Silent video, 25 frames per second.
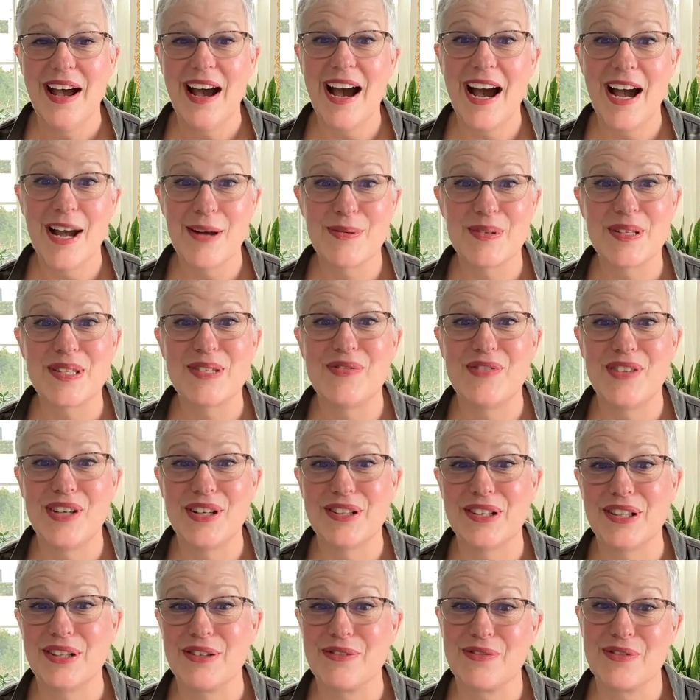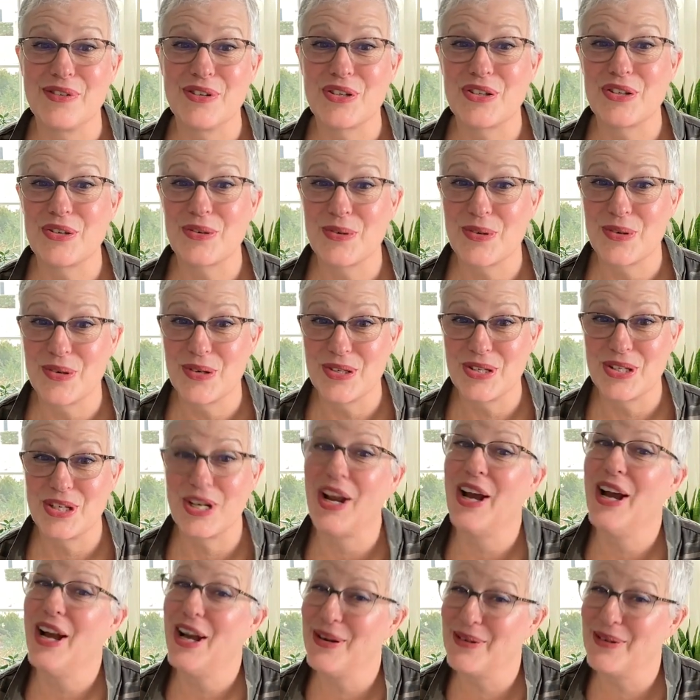I was feeling for George.